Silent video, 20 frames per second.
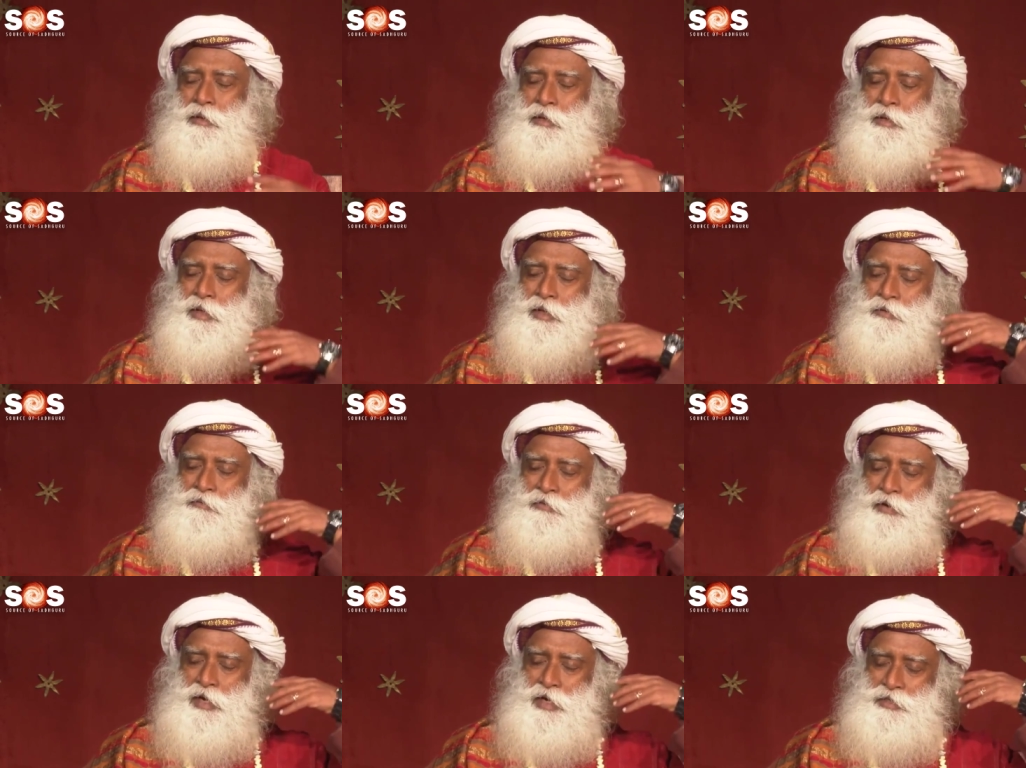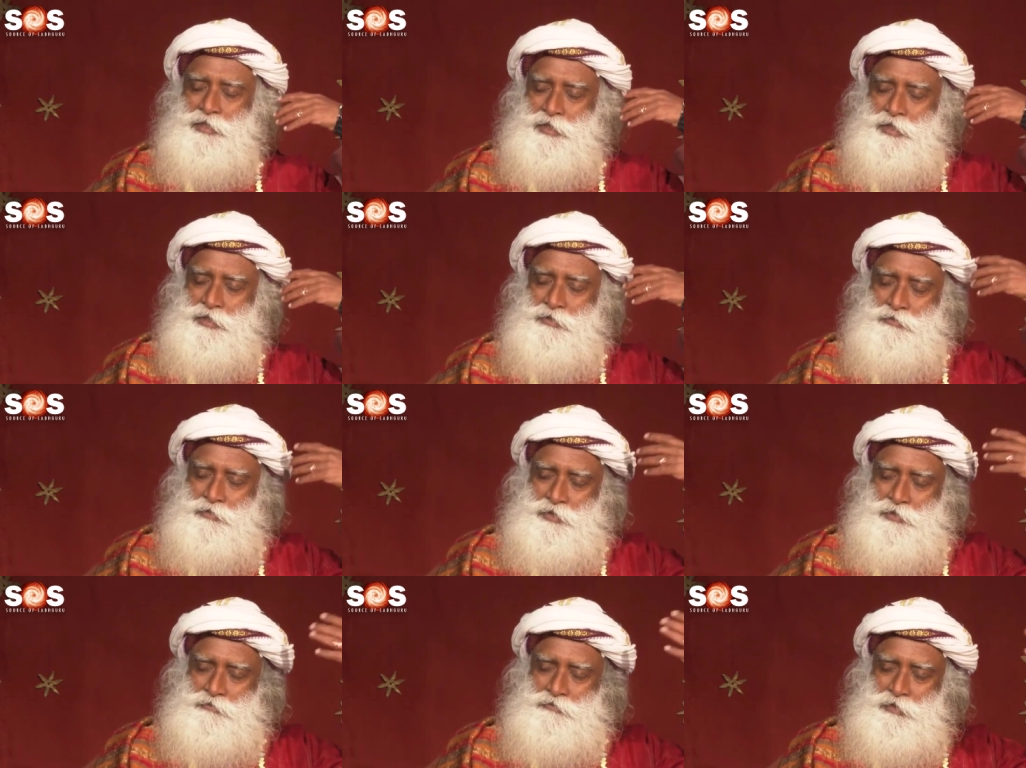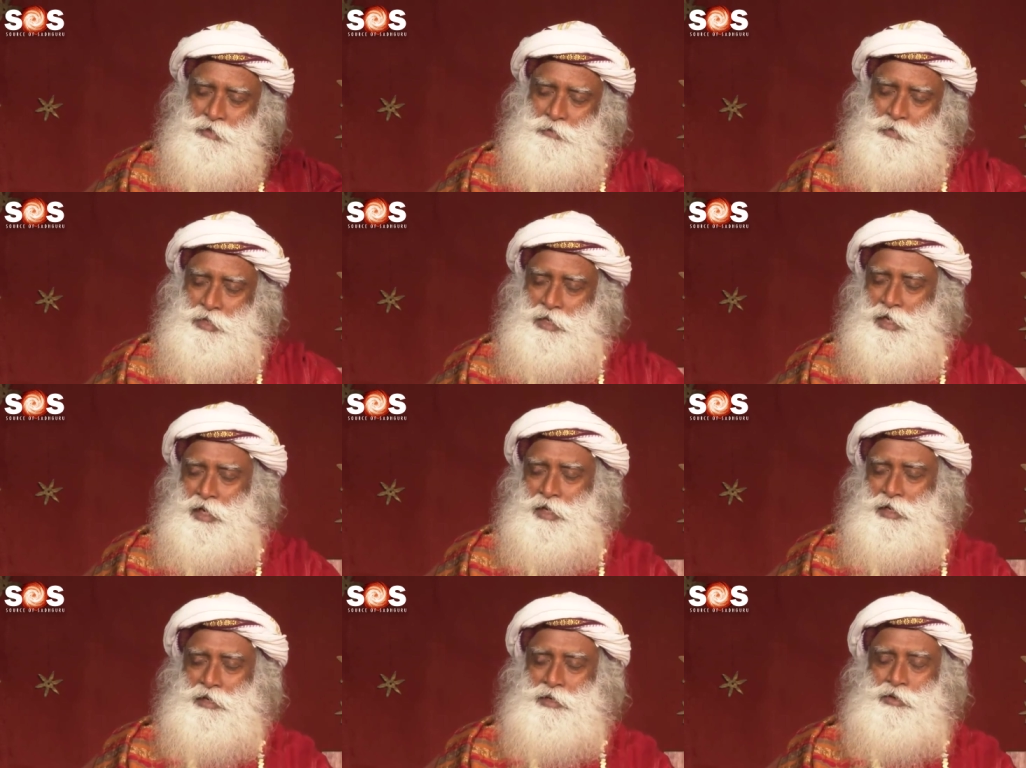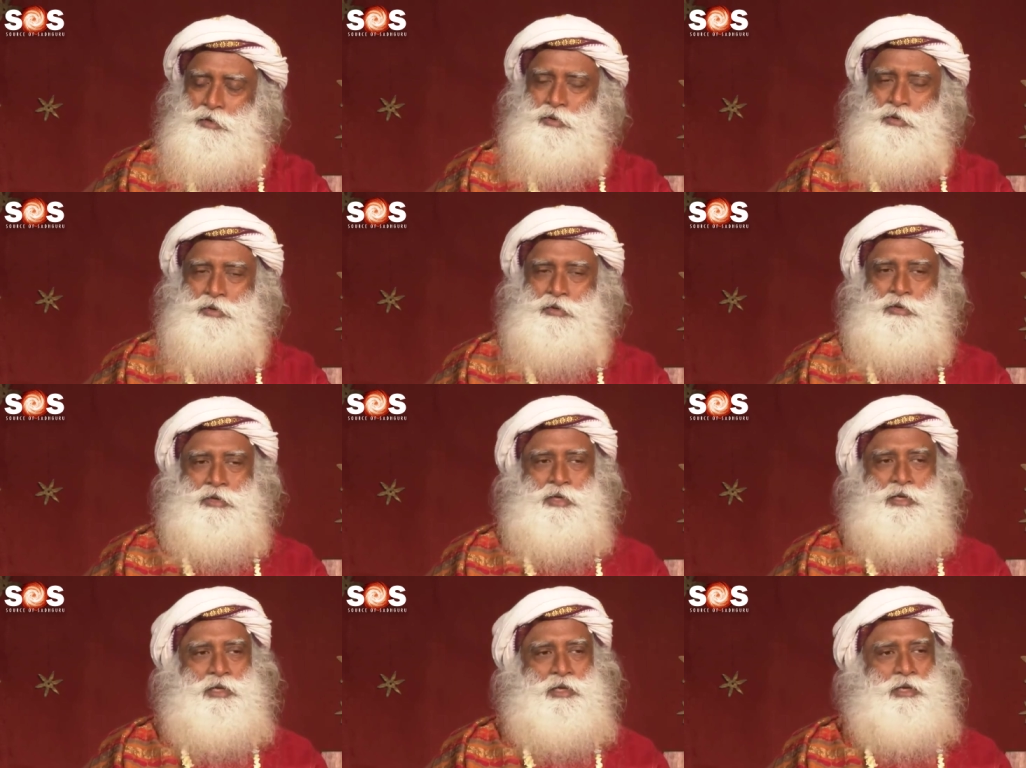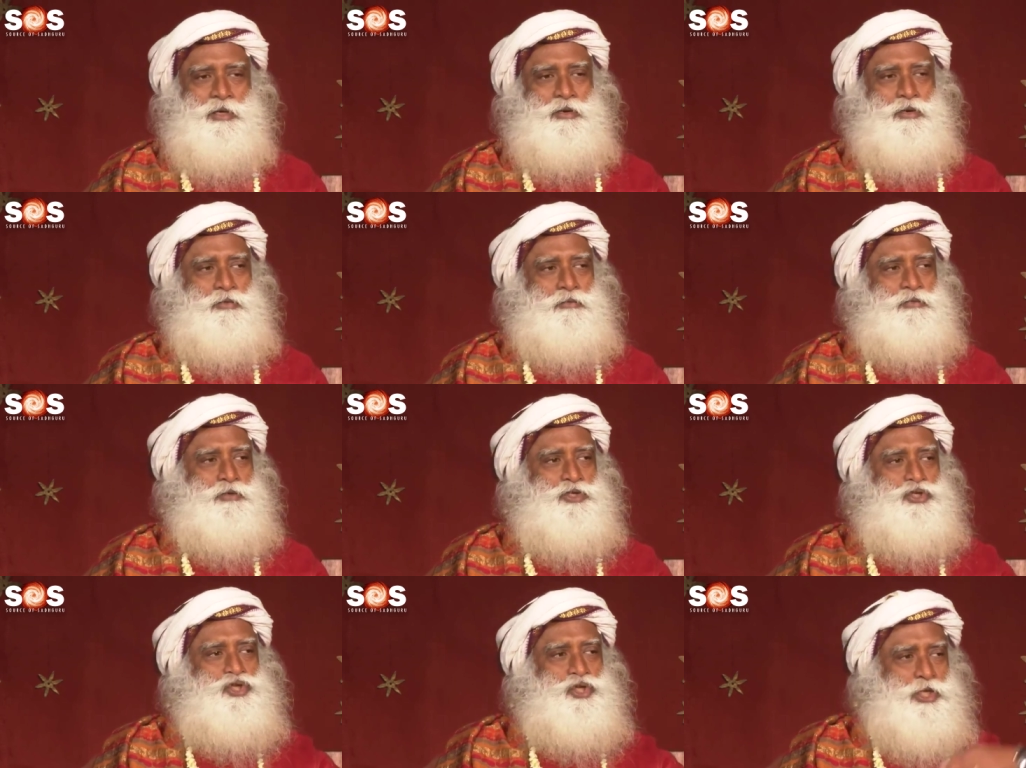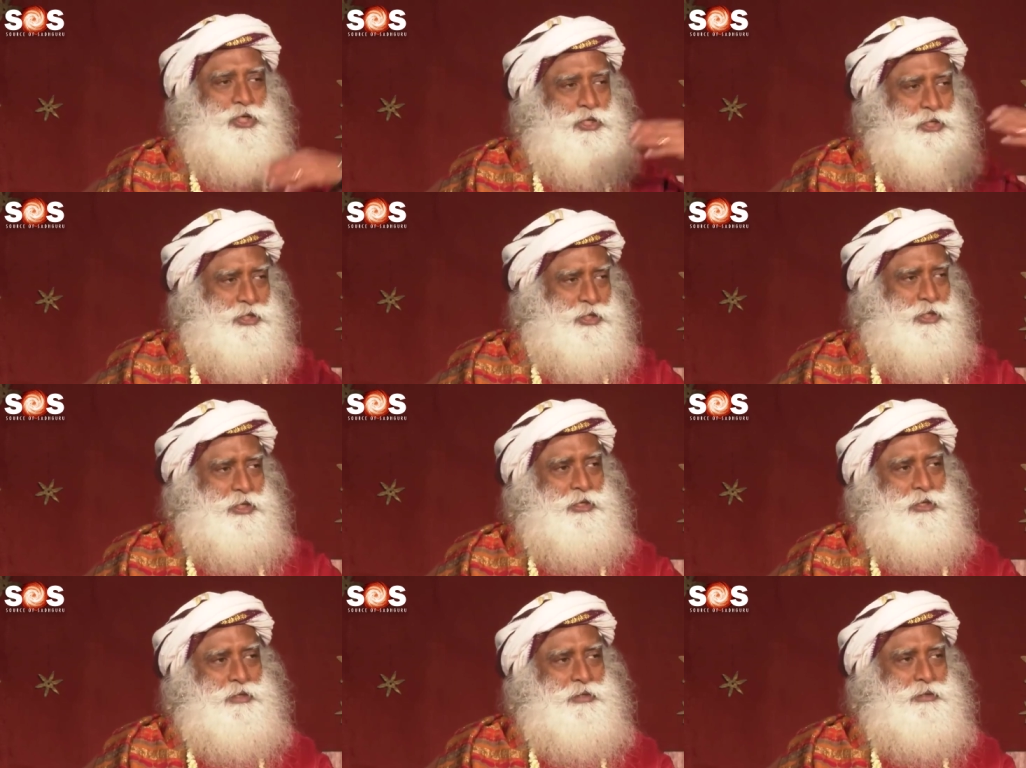If I utter the word feminine, you are thinking of a gender.